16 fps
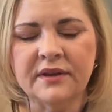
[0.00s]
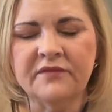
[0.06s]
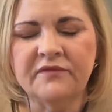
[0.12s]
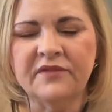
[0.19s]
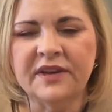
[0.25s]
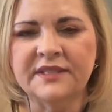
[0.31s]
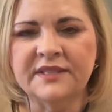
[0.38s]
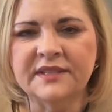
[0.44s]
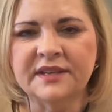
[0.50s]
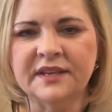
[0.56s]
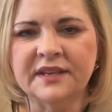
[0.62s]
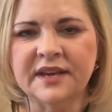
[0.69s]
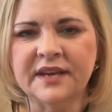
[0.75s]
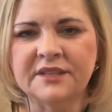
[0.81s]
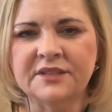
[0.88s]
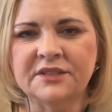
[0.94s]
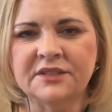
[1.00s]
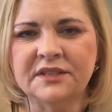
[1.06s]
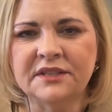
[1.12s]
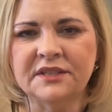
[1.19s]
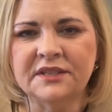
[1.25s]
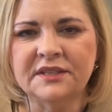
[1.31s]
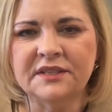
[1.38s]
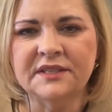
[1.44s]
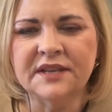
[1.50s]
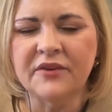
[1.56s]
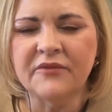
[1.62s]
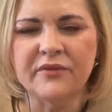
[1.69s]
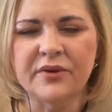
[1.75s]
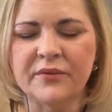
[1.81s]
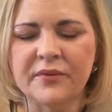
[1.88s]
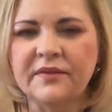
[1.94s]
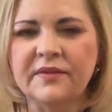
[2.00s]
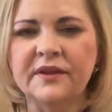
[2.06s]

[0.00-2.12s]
investigation and discovery.